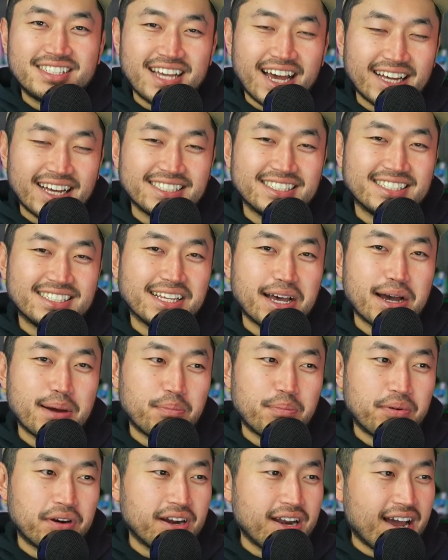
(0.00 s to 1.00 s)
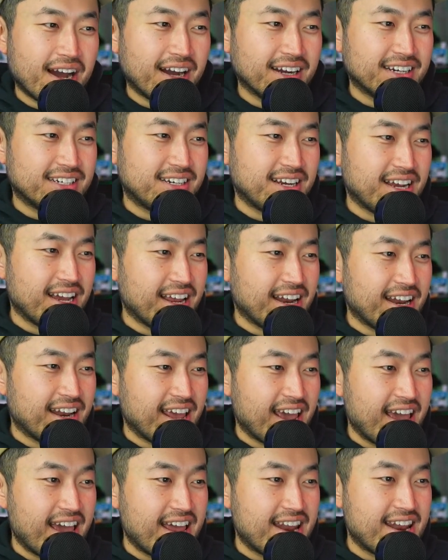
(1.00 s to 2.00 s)
Tesla production
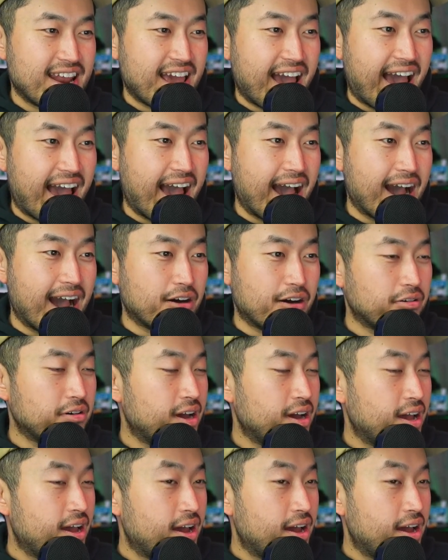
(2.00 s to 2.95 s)
and how